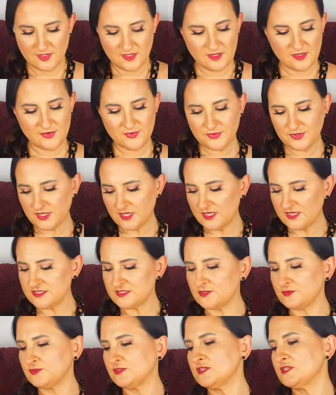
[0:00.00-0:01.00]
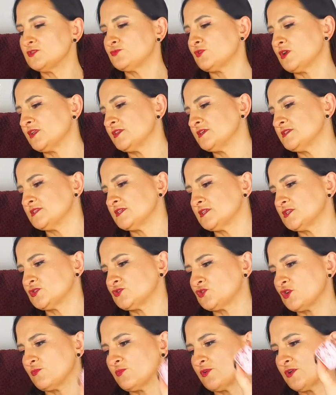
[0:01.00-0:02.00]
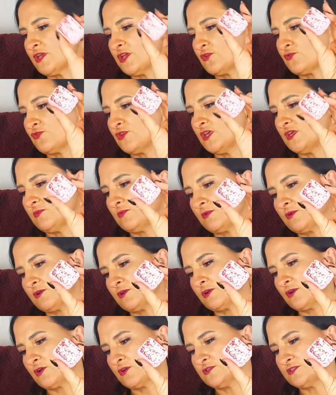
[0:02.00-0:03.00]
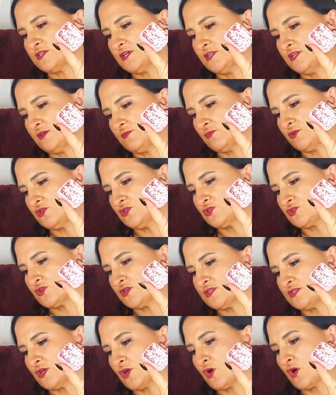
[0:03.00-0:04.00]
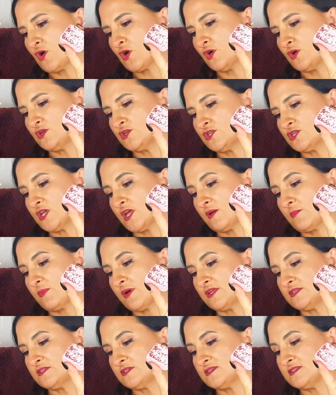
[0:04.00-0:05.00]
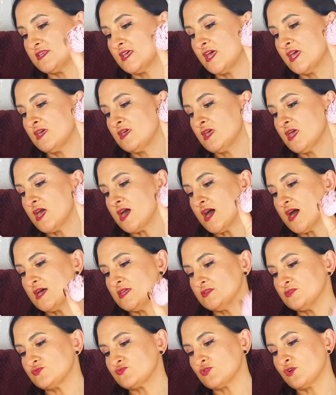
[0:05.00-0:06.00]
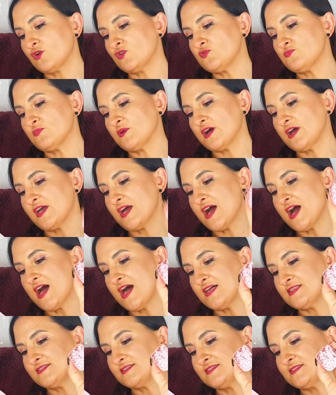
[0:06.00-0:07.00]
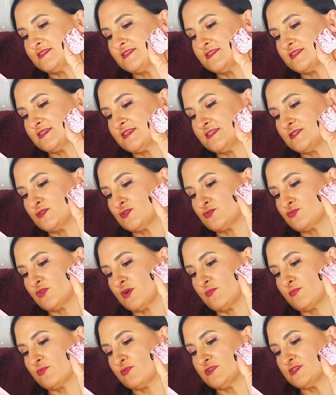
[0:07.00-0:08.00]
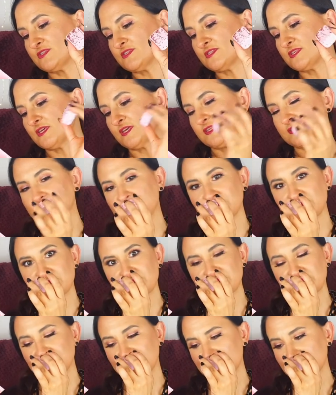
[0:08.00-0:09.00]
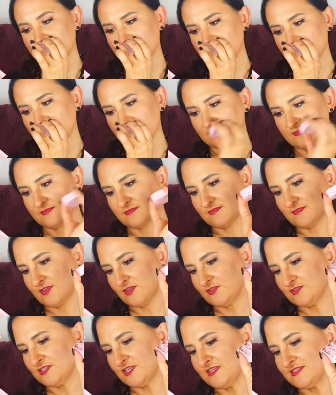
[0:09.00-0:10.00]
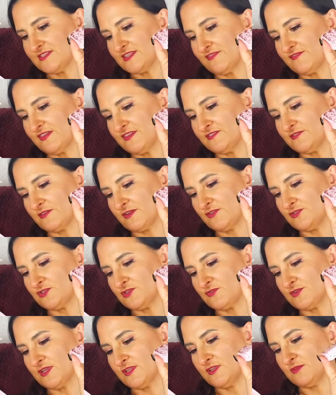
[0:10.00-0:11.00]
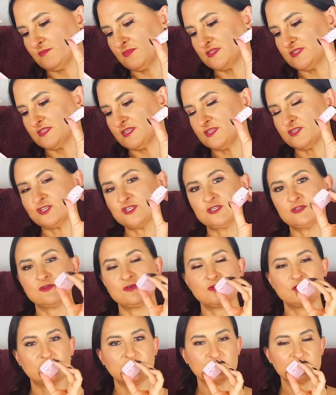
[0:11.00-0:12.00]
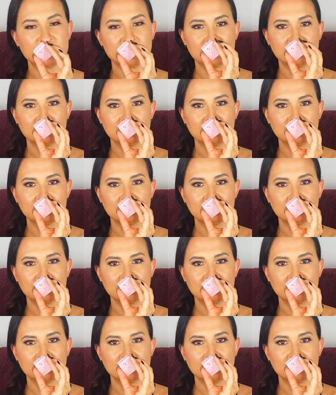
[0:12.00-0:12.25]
Okay, so this one is a strawberry creamer containing moisturizing cocoa and shea butters and rolled by hand in cranberry seeds. Contains lavender and geranium essential oils.